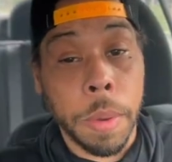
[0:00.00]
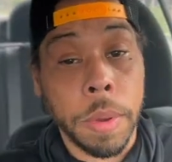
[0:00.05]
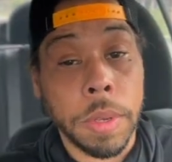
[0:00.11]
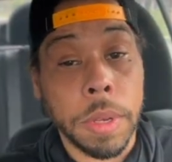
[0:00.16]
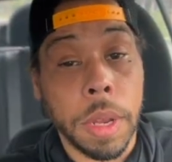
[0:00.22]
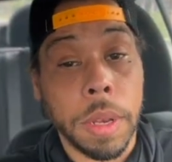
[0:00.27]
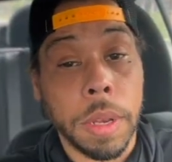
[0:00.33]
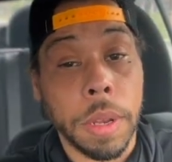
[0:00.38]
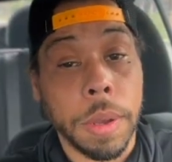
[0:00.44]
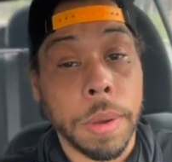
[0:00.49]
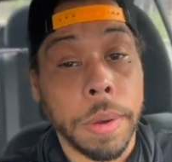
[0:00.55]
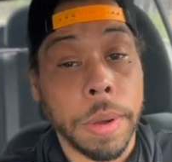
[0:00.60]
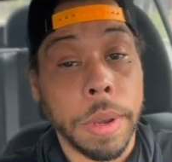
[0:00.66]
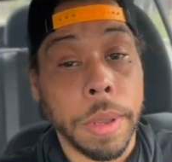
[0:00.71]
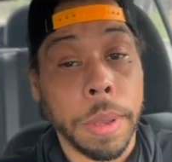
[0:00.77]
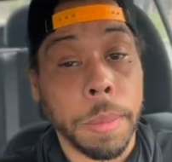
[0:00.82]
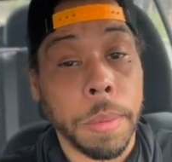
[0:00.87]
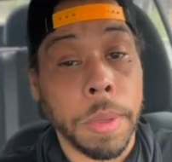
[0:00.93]
was at the
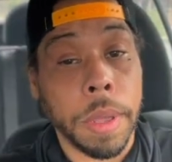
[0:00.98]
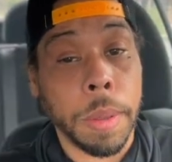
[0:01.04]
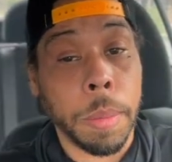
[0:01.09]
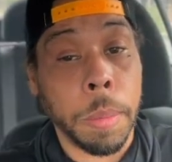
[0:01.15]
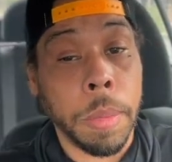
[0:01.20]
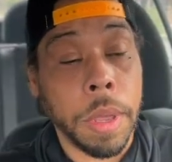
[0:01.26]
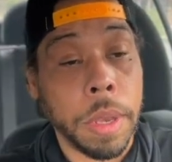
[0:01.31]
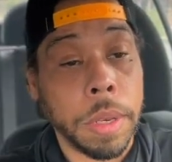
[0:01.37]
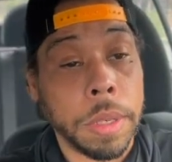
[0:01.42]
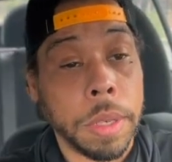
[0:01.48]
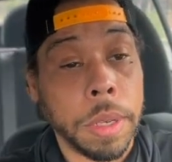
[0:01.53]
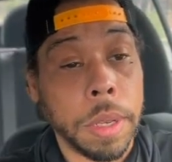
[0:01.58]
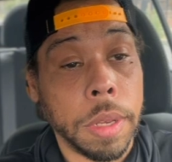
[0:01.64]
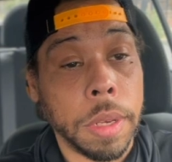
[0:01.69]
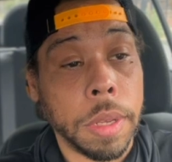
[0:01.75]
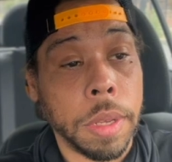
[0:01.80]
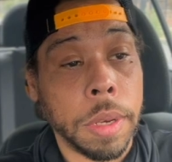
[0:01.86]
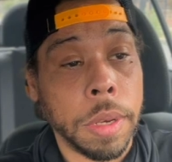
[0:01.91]
crib, man. Big
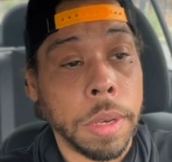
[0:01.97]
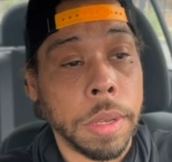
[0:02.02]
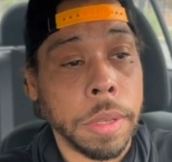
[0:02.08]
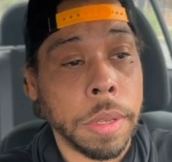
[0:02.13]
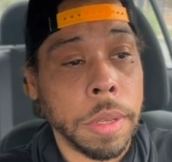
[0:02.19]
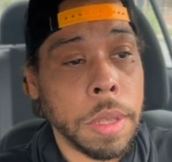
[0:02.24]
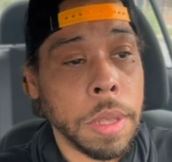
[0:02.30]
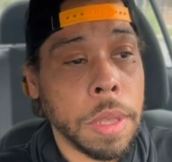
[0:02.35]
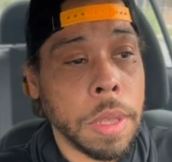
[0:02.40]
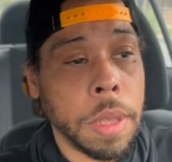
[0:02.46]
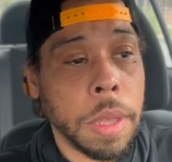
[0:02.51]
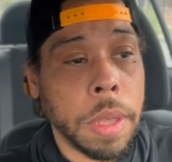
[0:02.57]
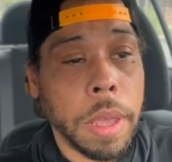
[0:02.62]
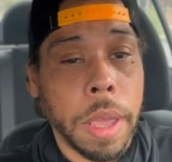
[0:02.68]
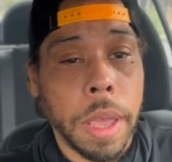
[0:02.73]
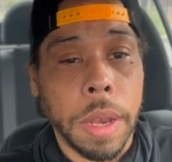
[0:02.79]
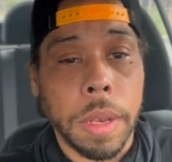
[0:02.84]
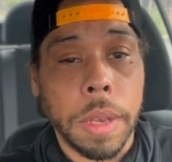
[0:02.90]

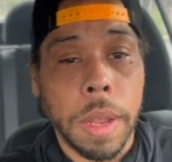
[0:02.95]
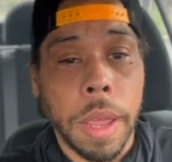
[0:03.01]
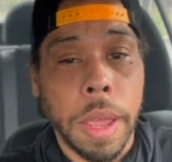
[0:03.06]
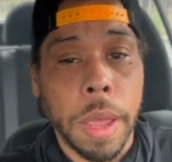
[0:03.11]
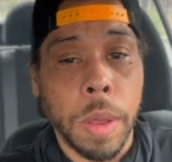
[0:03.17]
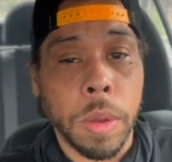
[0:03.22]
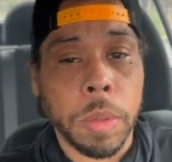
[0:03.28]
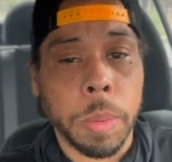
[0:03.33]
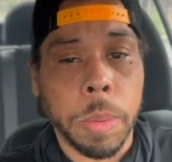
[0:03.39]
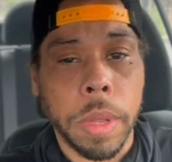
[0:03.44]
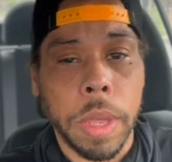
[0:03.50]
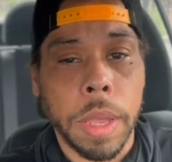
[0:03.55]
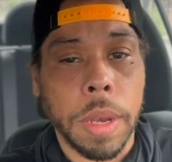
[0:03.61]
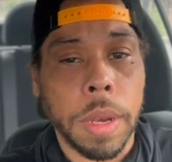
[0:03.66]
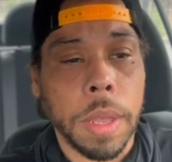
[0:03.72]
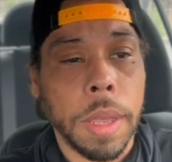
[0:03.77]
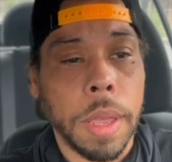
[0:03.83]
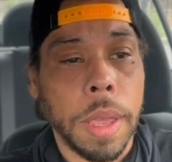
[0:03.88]
chilling at the house,
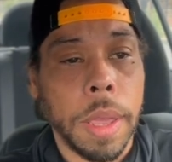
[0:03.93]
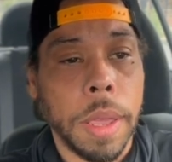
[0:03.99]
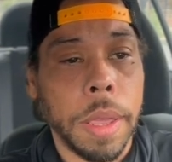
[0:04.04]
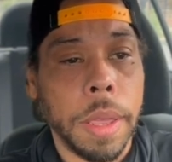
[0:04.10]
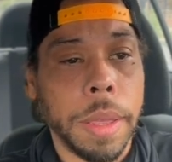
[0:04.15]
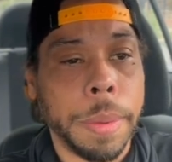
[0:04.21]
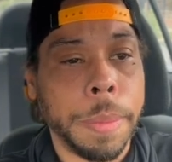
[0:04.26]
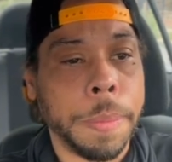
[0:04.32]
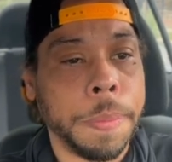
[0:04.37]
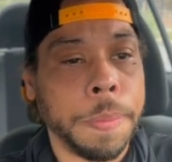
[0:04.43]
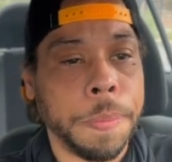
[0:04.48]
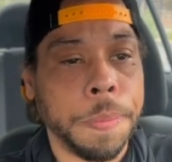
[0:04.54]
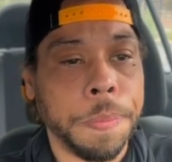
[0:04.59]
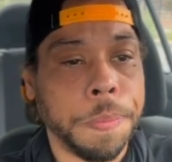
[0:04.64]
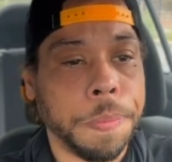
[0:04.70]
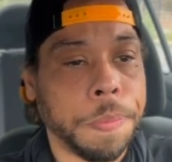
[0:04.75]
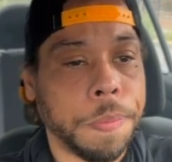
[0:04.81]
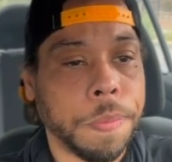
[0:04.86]
playing a
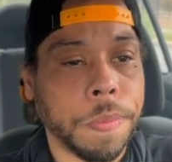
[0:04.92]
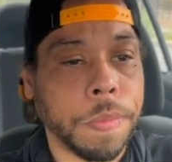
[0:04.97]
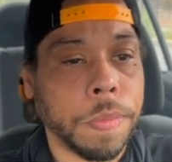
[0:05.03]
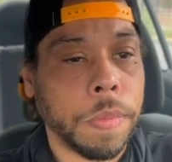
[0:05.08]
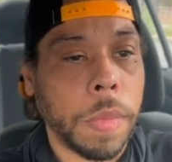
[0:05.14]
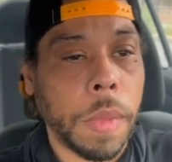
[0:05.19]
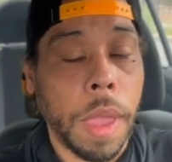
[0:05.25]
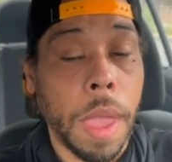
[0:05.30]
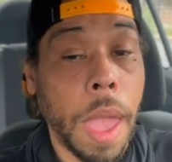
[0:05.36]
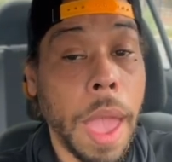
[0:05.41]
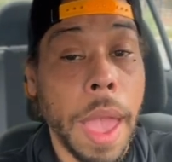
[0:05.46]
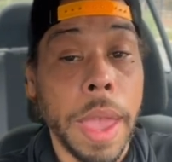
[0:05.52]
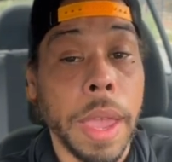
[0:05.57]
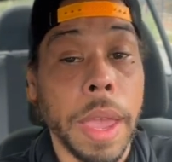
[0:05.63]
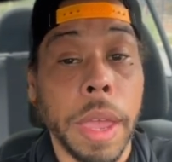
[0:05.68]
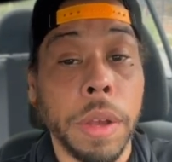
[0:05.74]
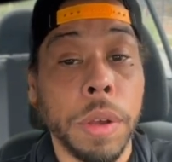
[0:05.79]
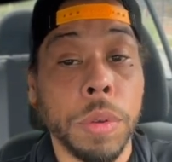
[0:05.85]
game. I
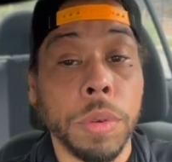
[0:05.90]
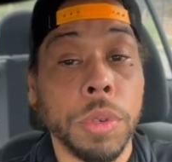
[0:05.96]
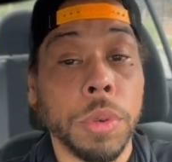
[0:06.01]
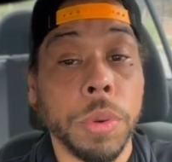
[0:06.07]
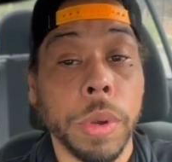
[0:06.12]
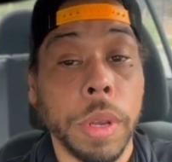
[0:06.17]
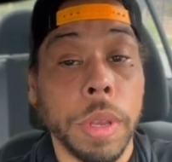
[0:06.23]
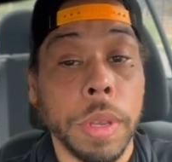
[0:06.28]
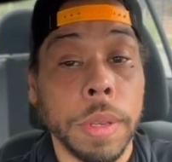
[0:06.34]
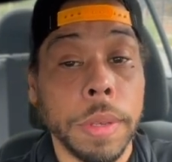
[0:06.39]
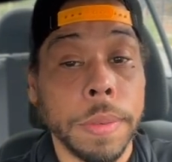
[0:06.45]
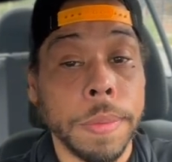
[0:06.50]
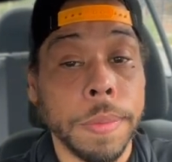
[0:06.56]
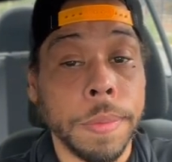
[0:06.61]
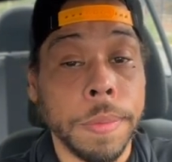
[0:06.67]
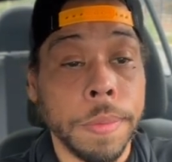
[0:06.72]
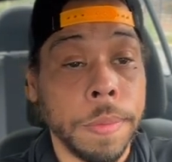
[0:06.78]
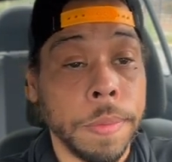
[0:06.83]
ain't got no tree.
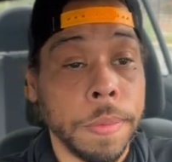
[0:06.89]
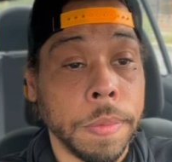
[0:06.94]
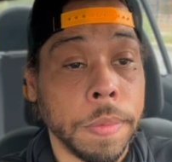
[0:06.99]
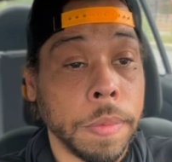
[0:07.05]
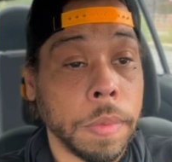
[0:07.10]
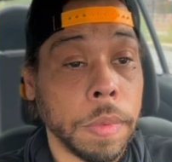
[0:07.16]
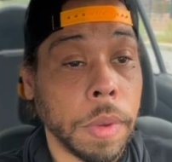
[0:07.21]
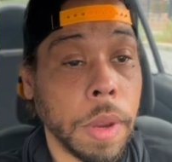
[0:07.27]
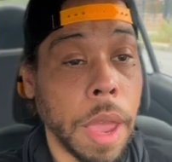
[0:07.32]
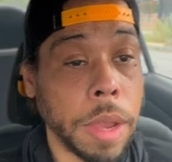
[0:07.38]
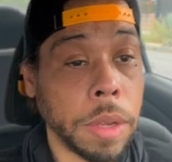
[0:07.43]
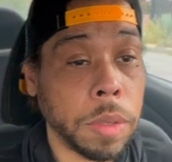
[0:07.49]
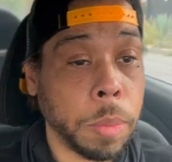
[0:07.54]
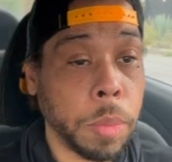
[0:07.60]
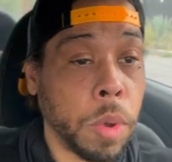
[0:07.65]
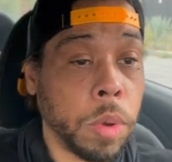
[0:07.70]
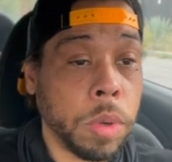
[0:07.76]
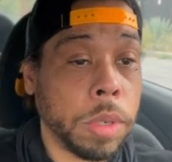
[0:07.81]
I
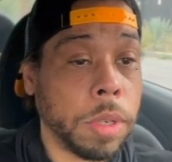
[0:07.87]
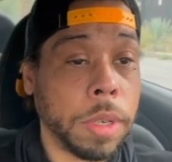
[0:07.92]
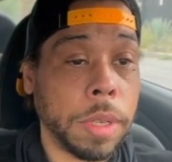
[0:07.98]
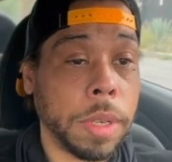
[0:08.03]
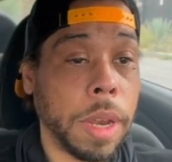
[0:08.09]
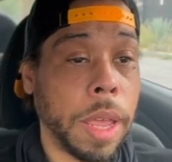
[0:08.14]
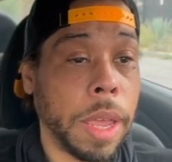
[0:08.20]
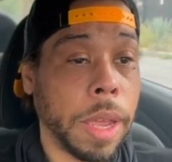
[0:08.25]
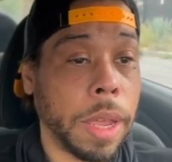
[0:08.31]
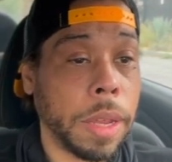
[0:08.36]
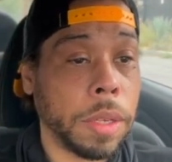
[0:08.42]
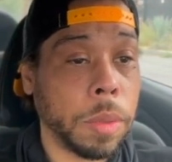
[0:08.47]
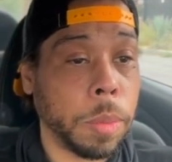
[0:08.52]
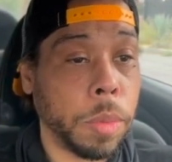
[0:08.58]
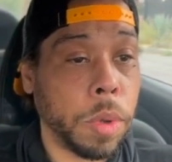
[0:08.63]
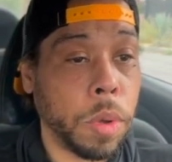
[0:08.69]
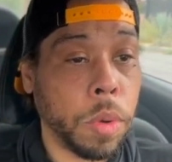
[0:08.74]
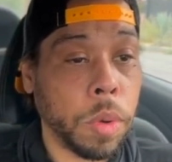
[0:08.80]
smoke just like I
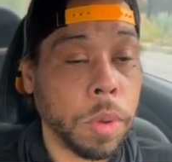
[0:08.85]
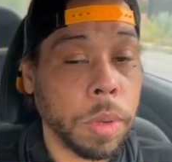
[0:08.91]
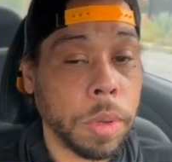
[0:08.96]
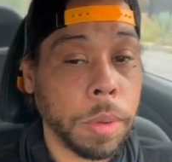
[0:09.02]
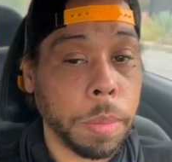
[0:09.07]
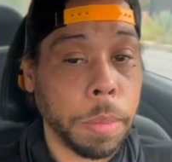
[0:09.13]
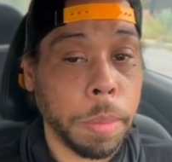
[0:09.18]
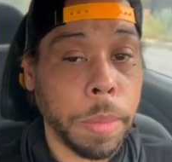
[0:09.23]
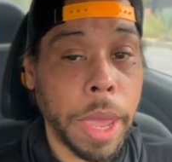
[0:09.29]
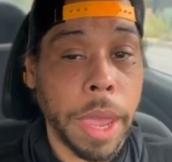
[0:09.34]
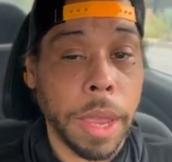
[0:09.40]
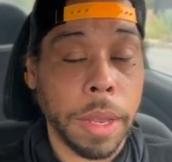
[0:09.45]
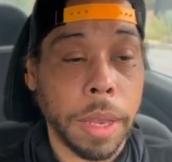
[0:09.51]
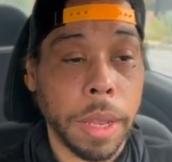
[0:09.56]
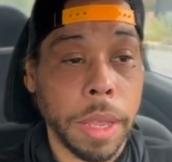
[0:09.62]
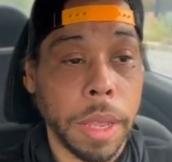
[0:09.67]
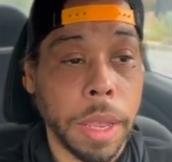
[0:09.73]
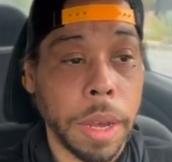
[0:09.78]
smoke back
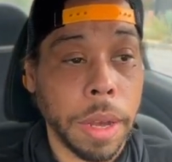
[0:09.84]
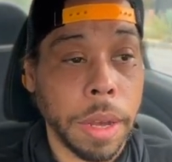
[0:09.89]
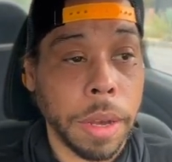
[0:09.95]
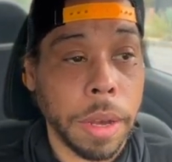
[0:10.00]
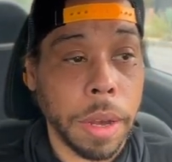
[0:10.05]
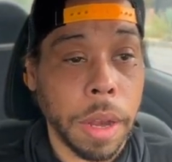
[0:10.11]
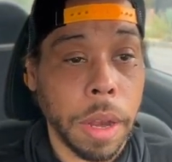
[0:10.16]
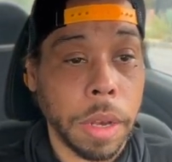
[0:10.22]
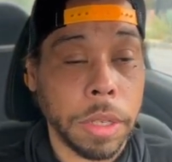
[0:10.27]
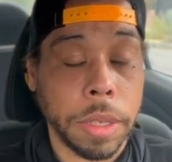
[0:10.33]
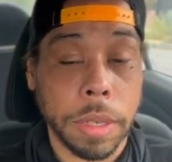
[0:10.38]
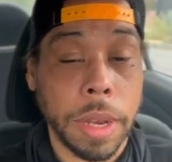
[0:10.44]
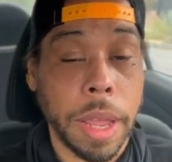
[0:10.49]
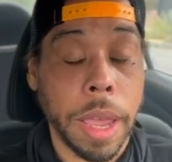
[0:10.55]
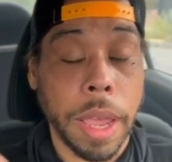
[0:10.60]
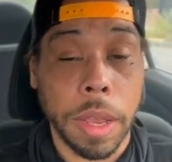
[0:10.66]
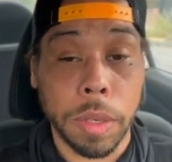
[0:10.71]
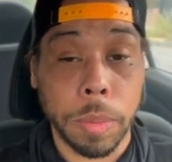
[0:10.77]
then. Just
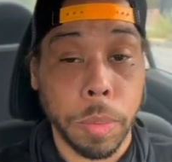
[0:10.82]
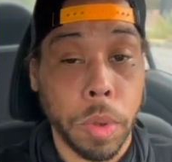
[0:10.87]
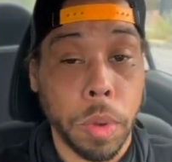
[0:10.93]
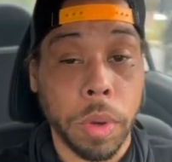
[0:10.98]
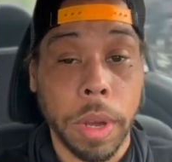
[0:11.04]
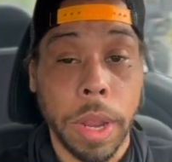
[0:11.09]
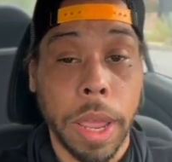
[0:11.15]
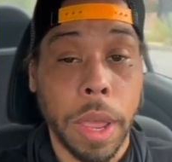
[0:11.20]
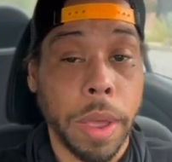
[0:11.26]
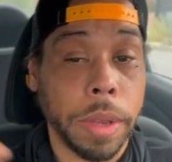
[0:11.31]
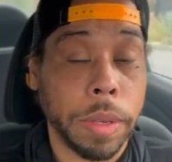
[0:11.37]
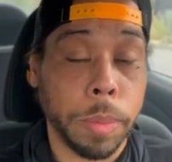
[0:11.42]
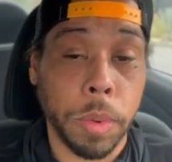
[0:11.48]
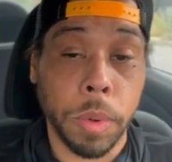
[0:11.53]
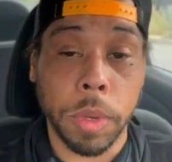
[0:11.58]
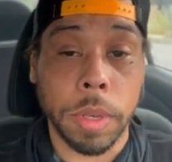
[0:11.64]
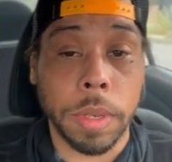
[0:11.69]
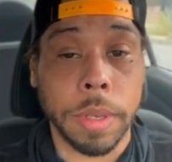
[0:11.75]
like I smoke now, I
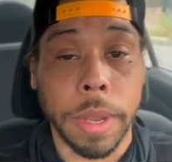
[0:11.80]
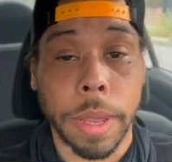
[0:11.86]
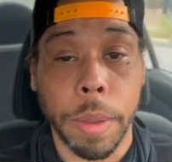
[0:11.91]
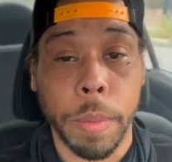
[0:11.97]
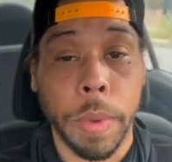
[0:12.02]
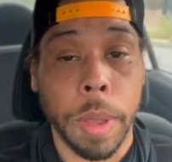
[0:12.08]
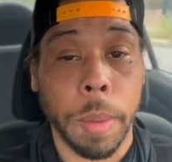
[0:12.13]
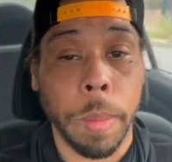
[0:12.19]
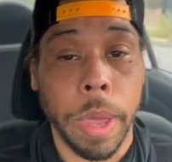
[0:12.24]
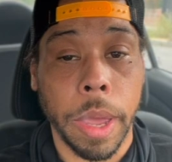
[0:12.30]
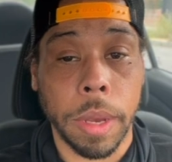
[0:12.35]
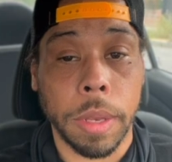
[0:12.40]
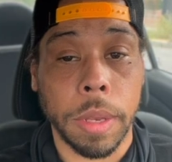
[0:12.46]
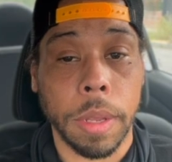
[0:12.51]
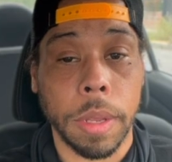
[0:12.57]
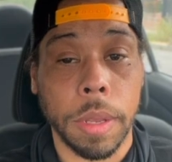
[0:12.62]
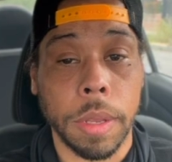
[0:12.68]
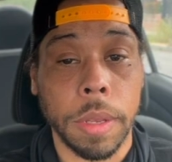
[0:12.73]
smoked the same way back
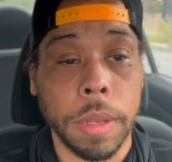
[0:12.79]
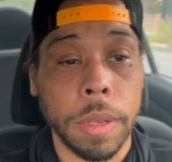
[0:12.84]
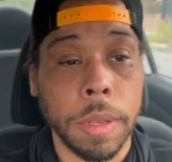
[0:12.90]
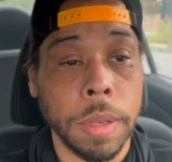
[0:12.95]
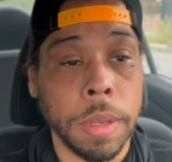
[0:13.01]
then.